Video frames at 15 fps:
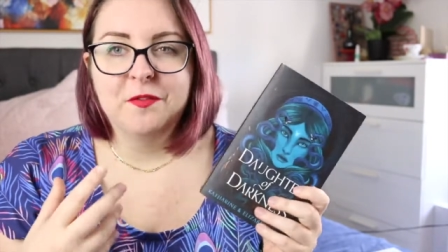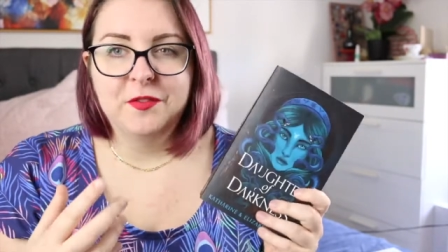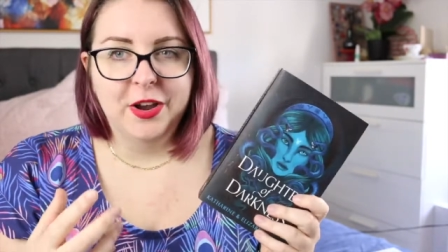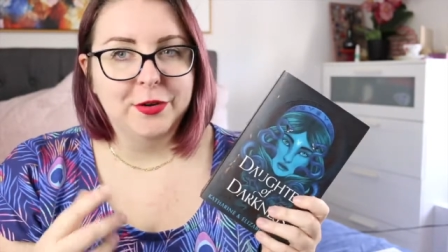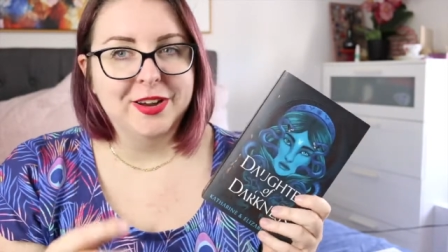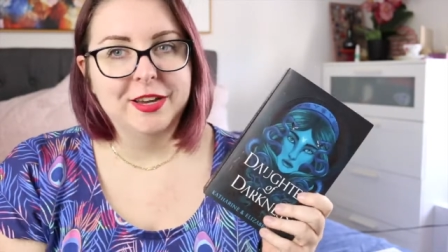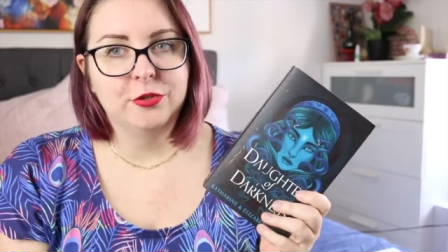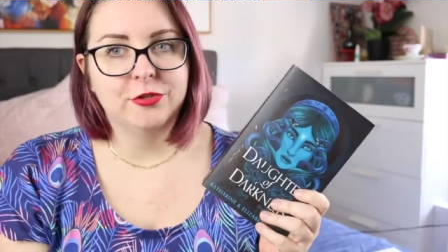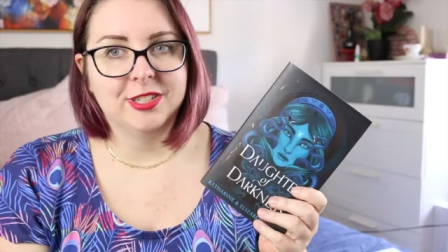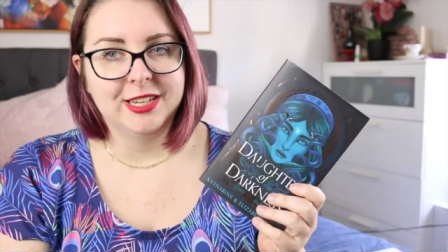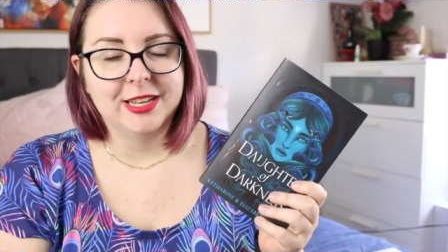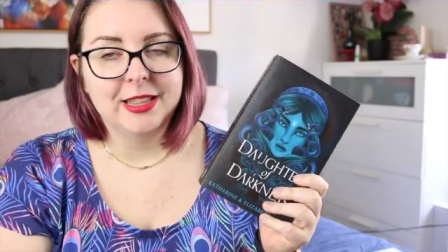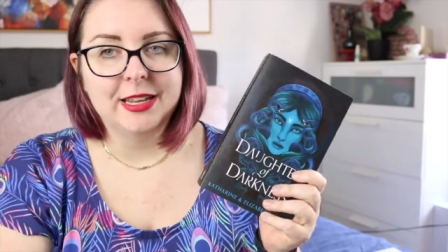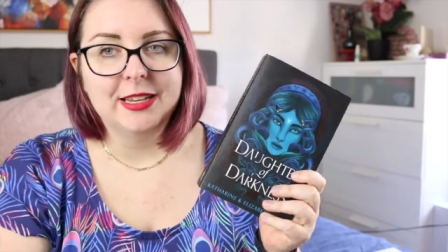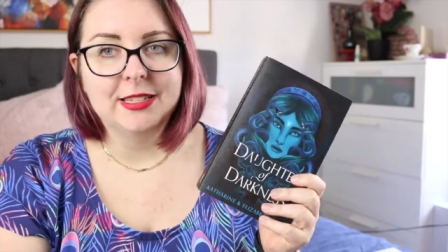very
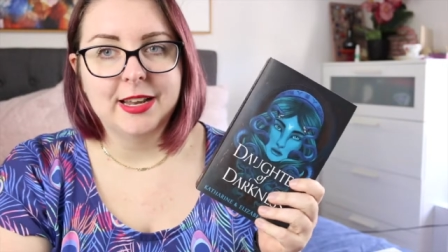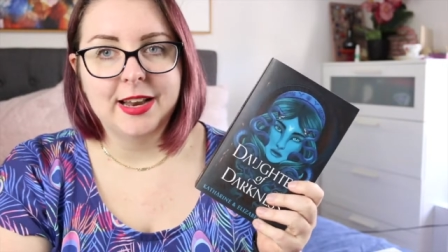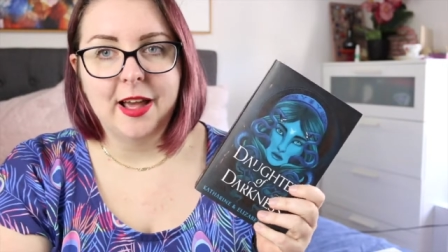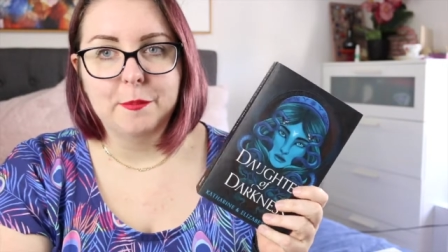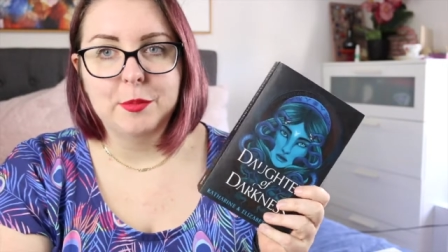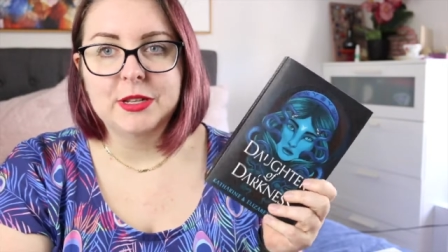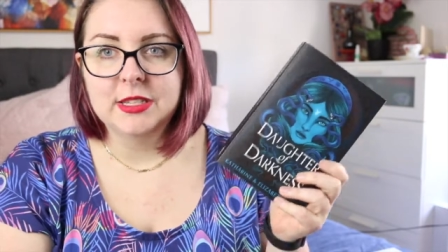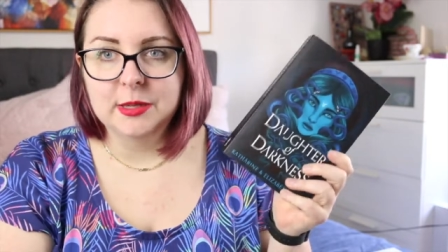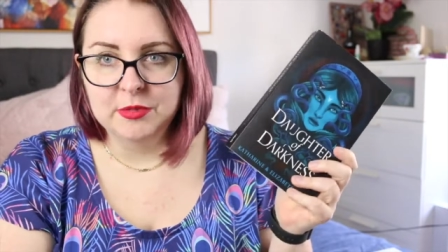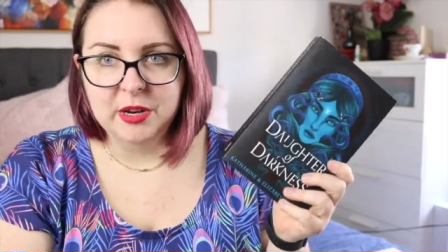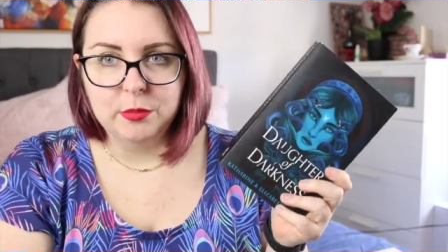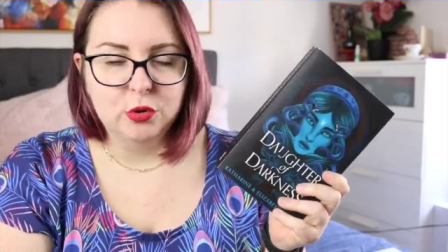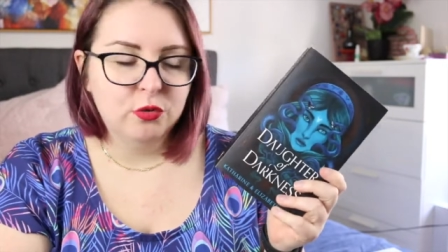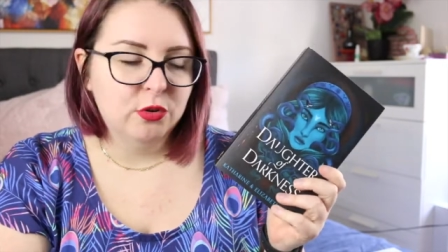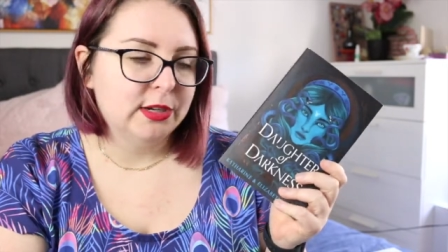interesting things that happen some
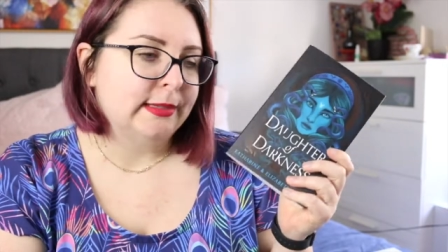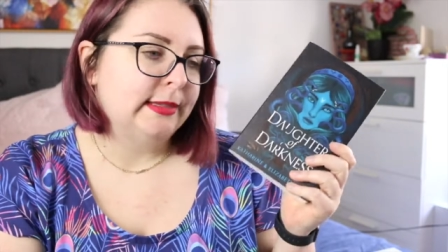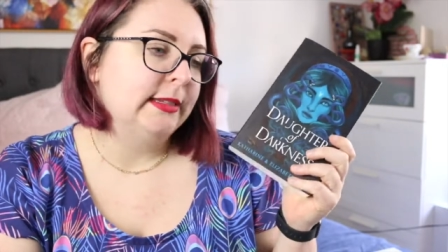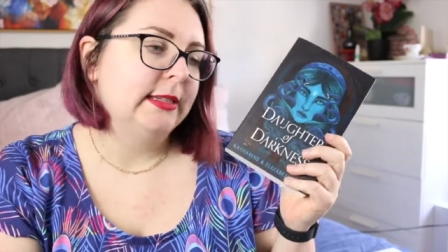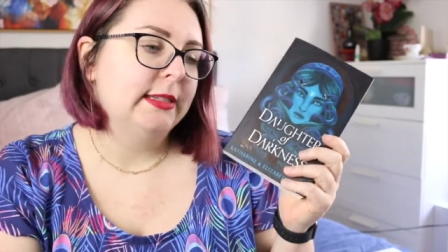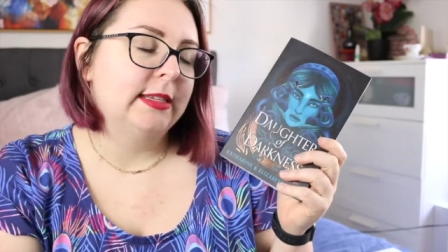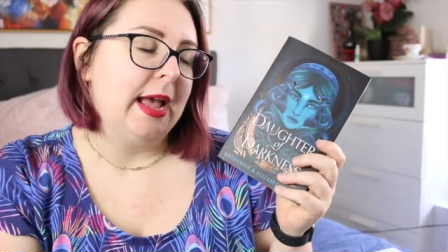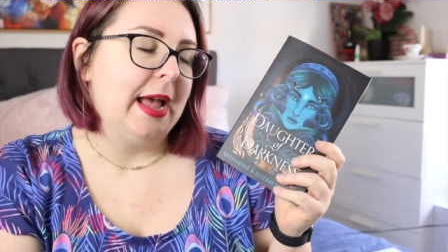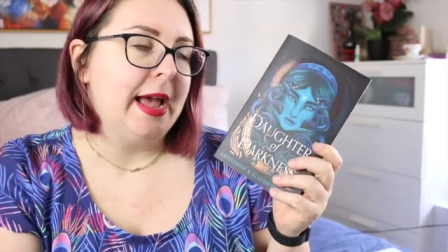double crosses